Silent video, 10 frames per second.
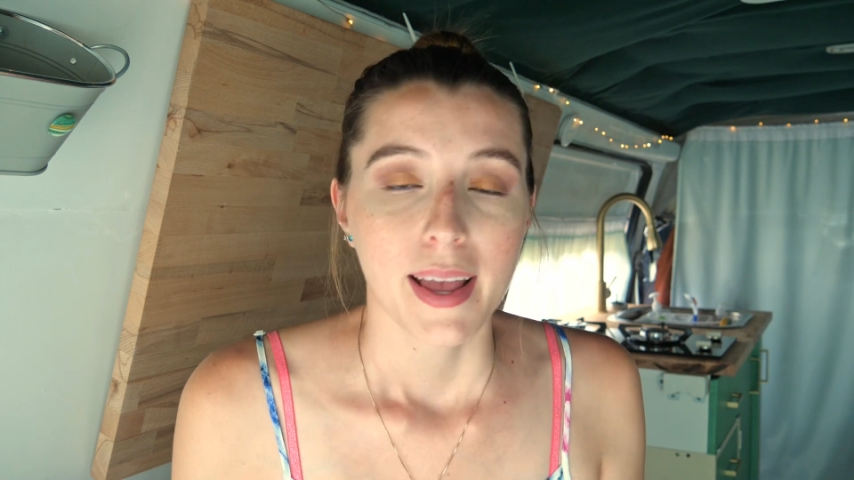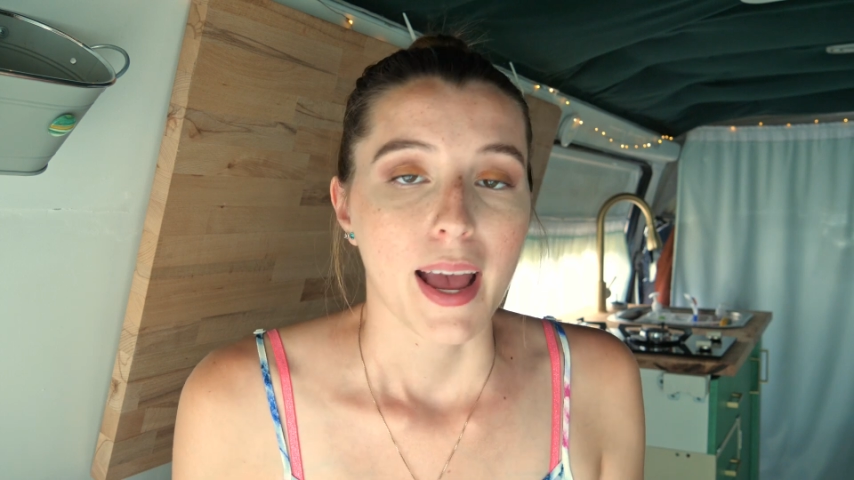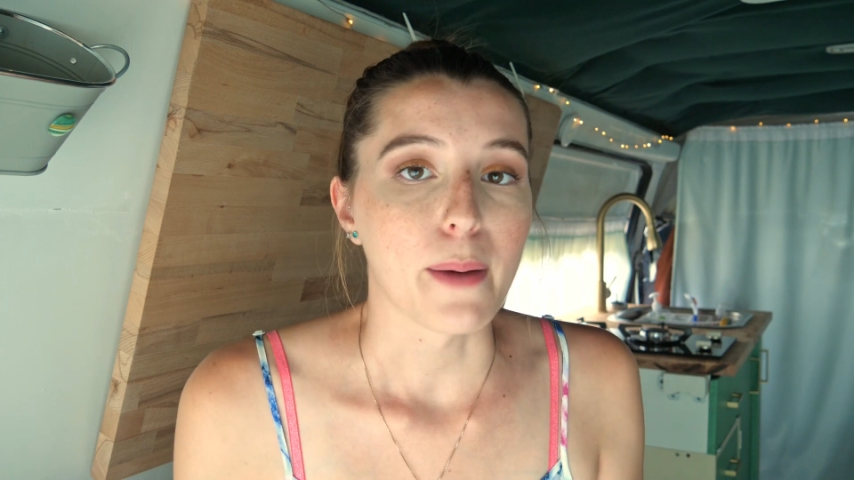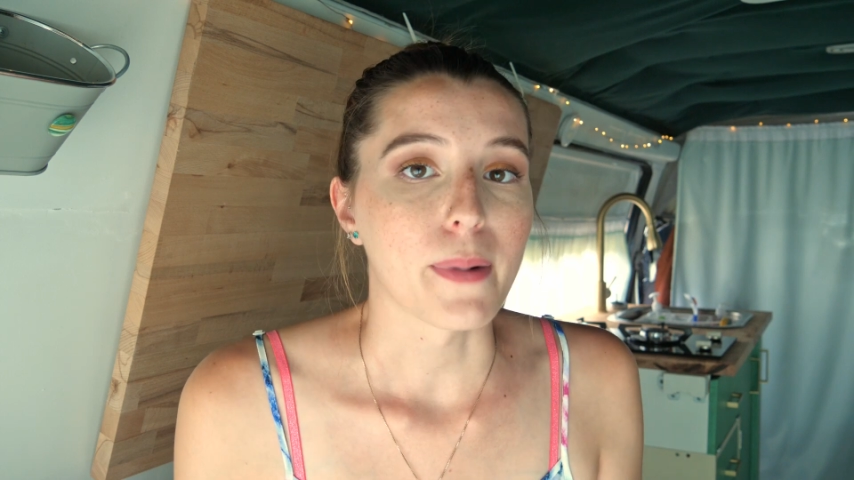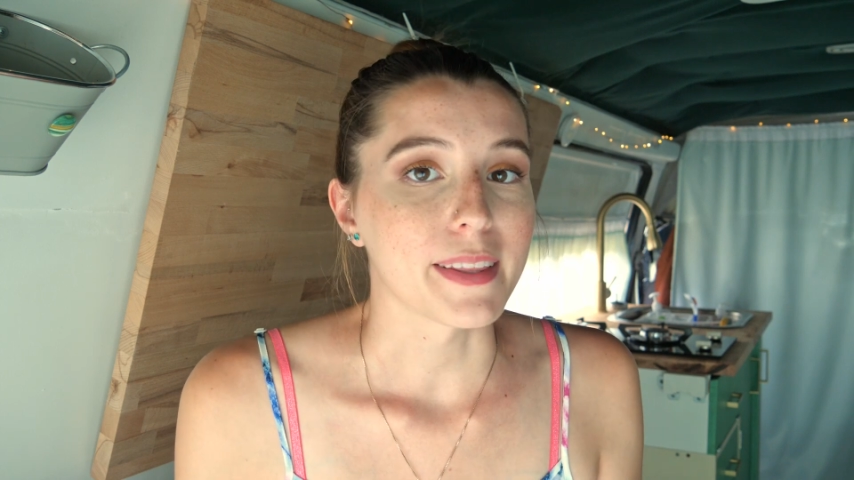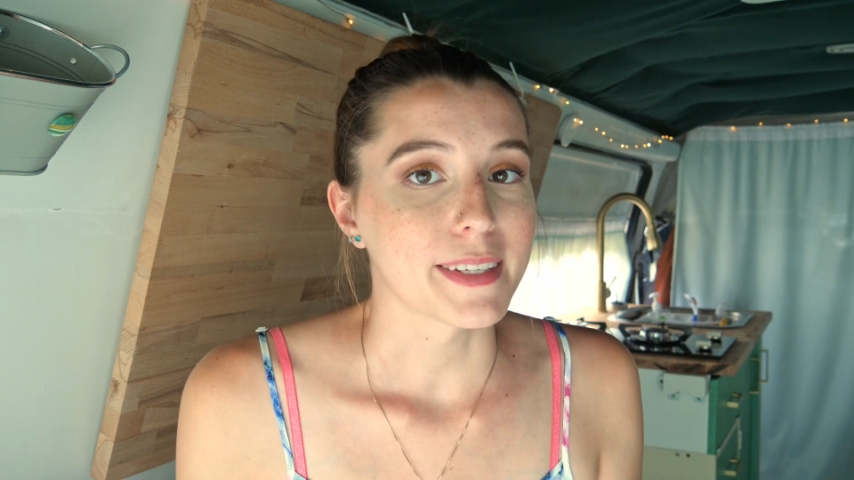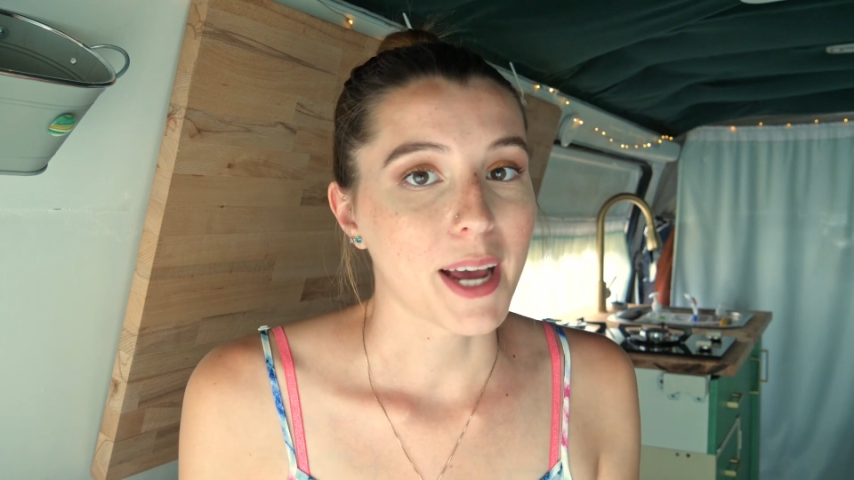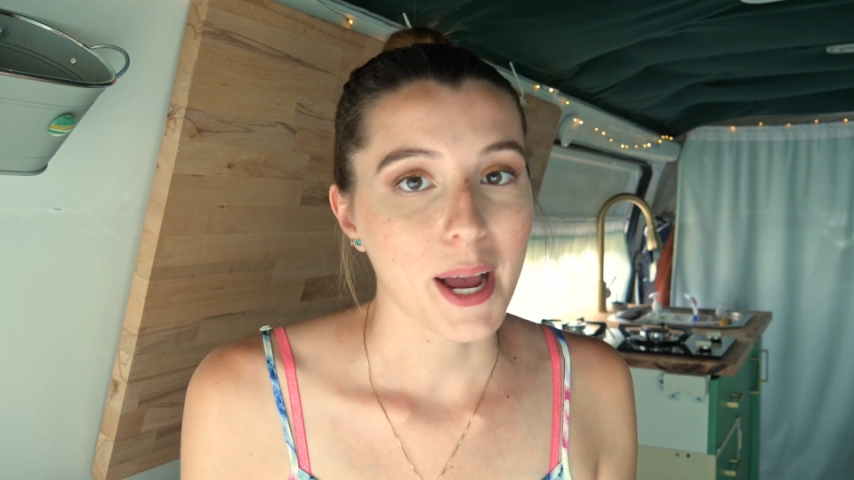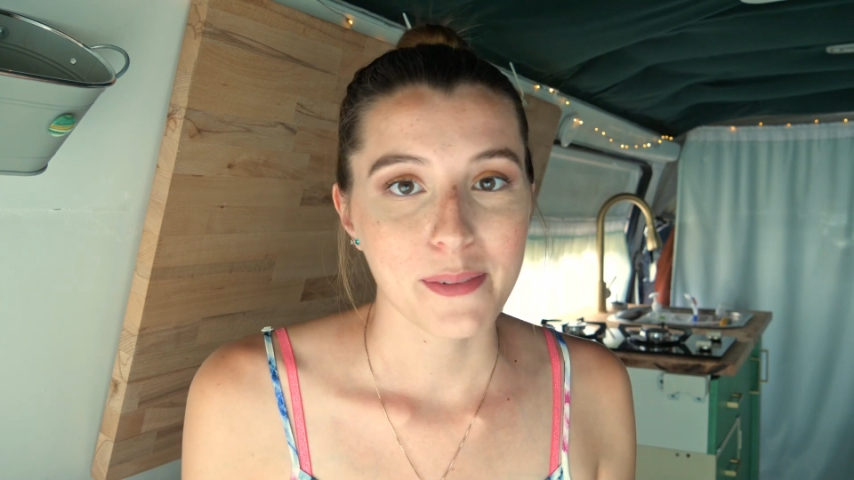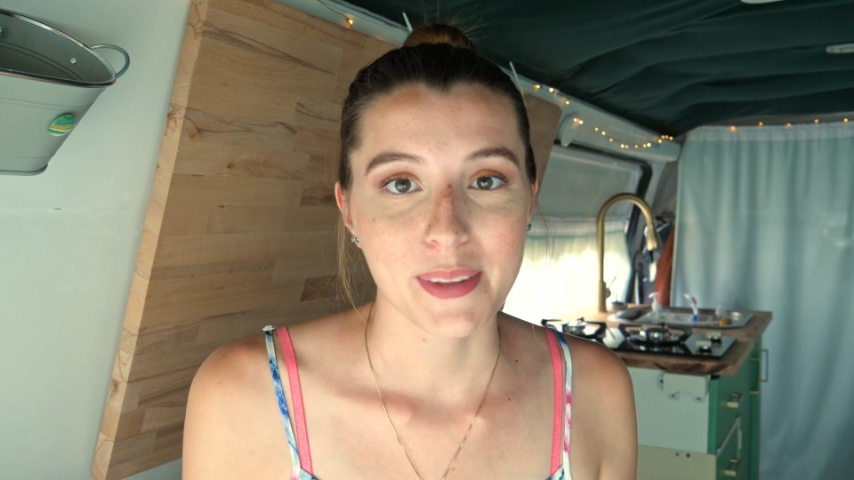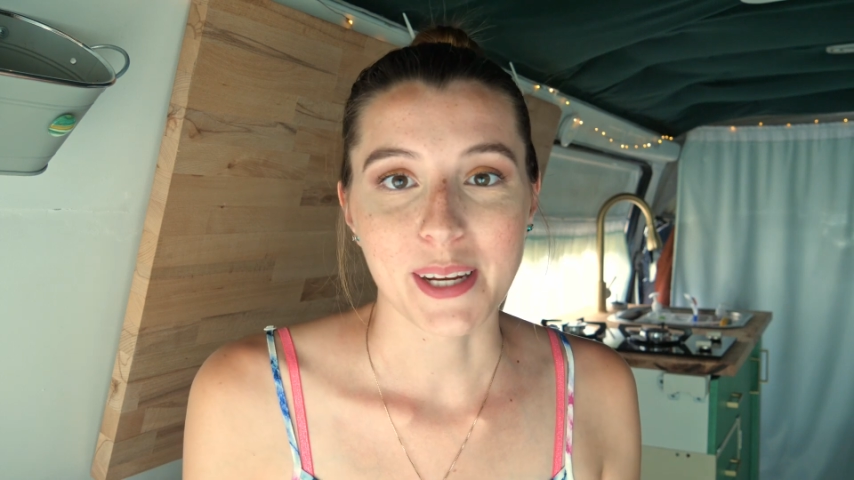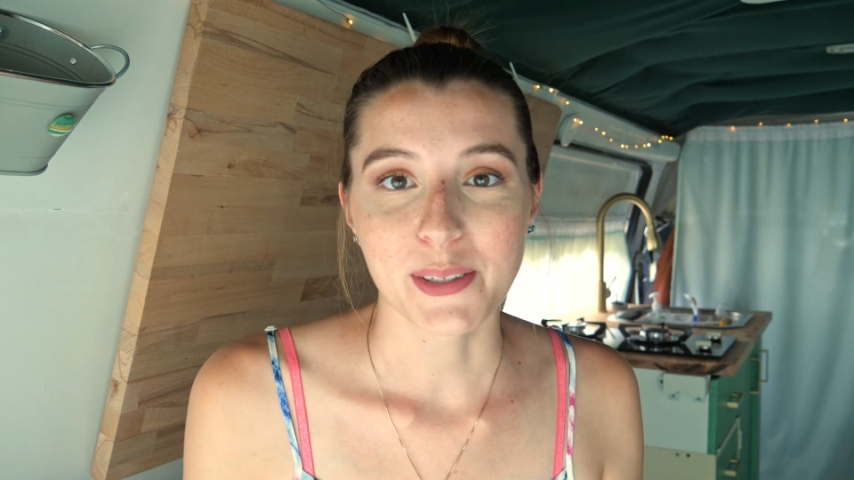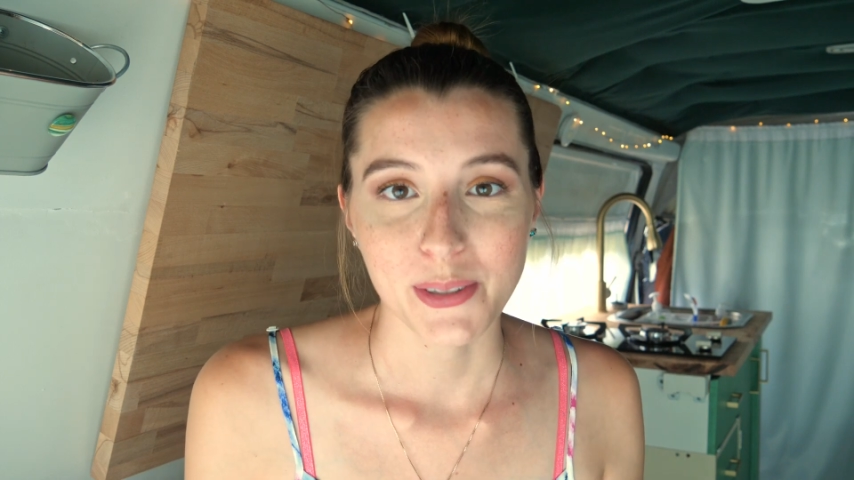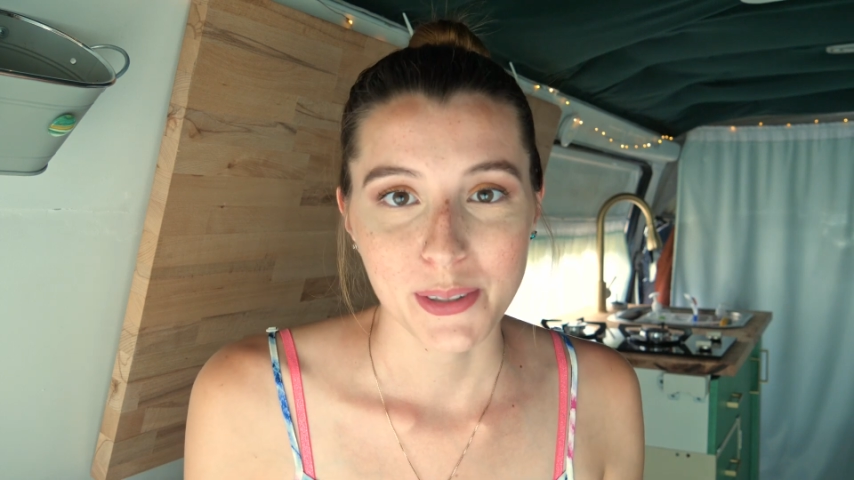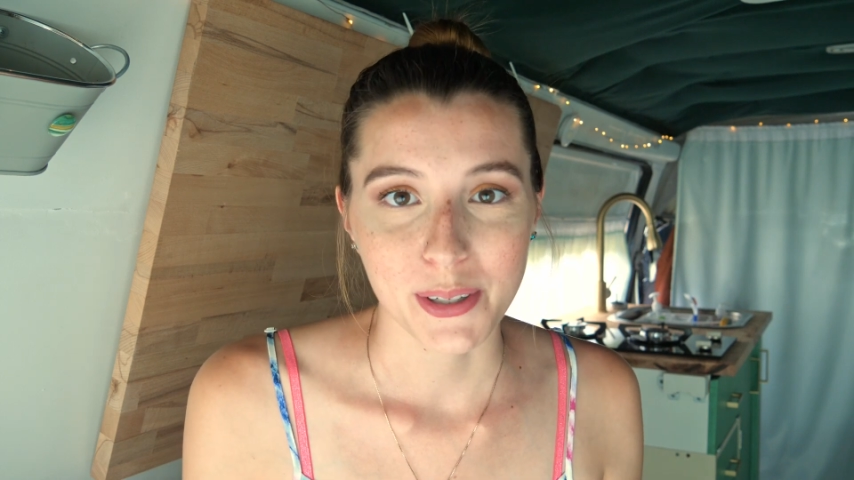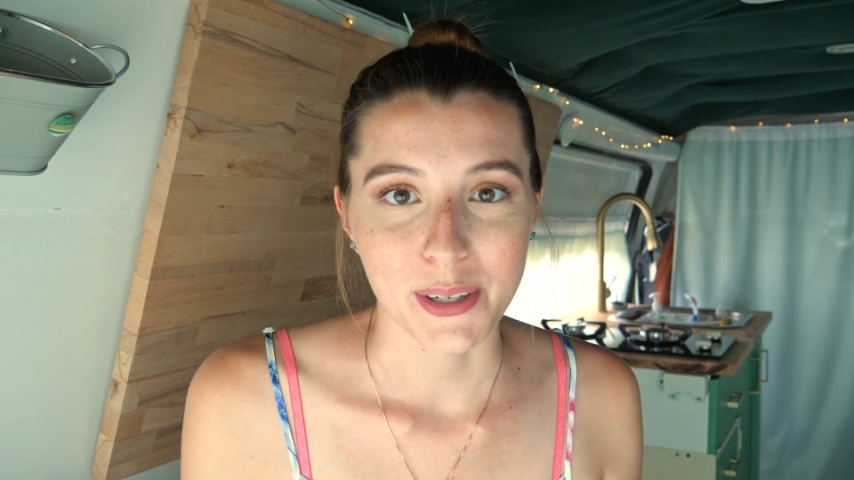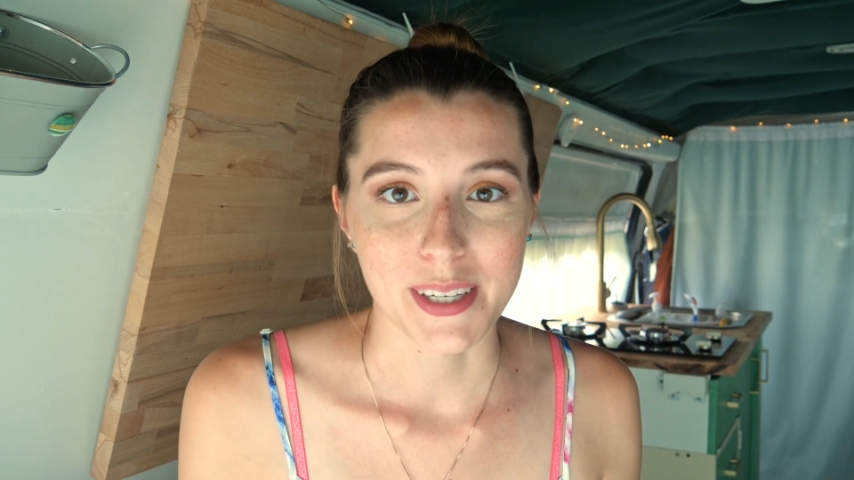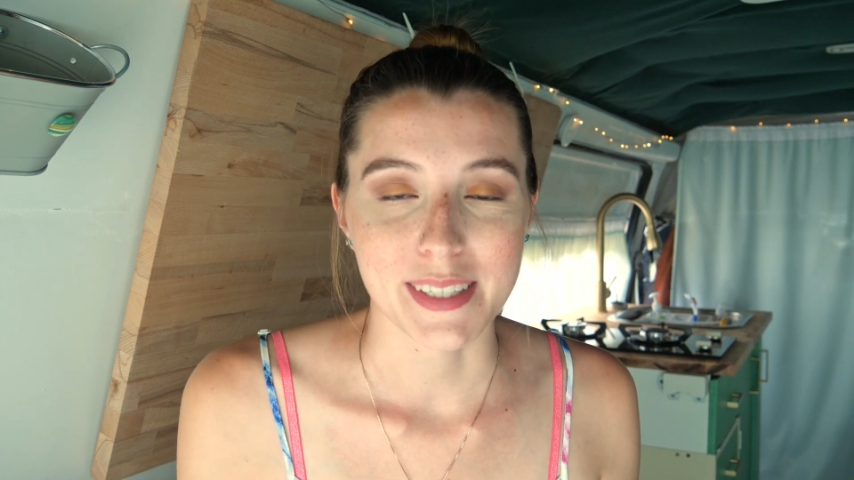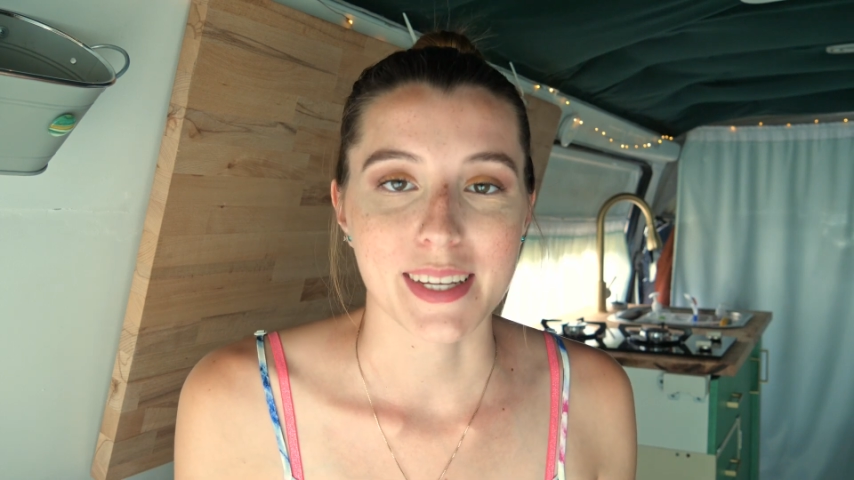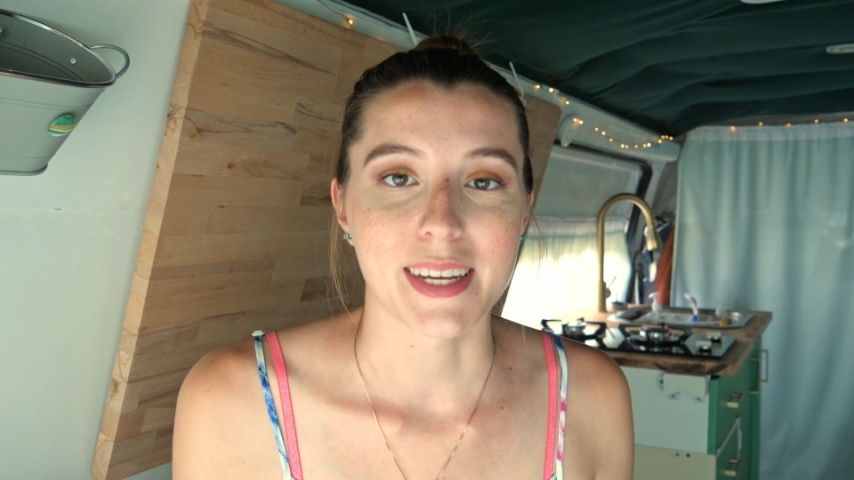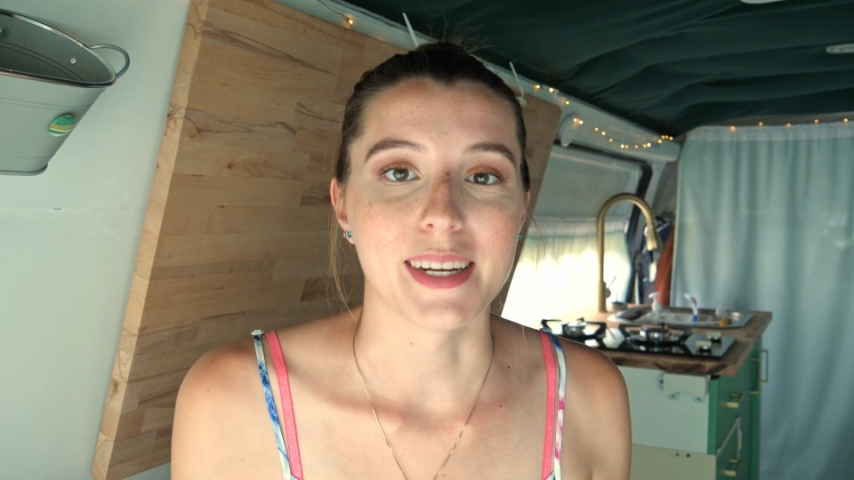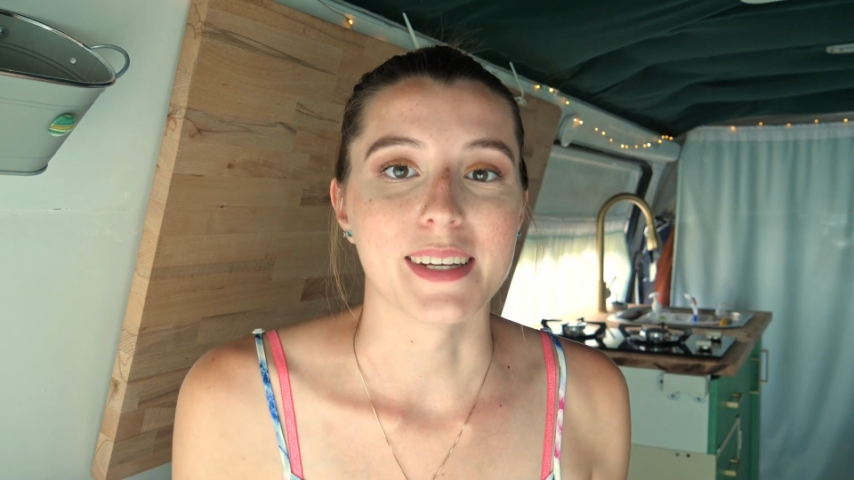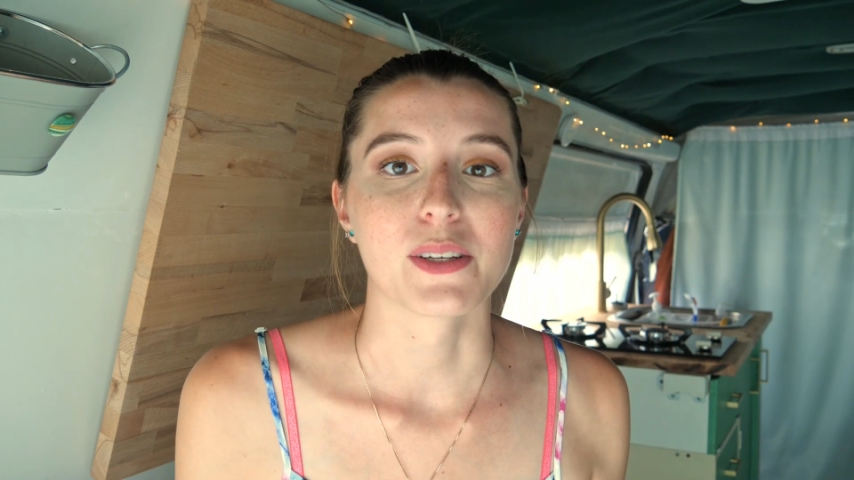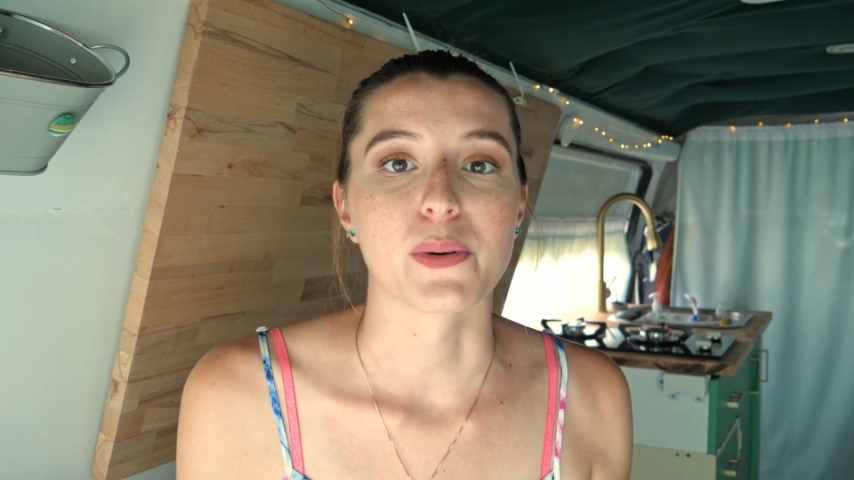and by the time they do notice it is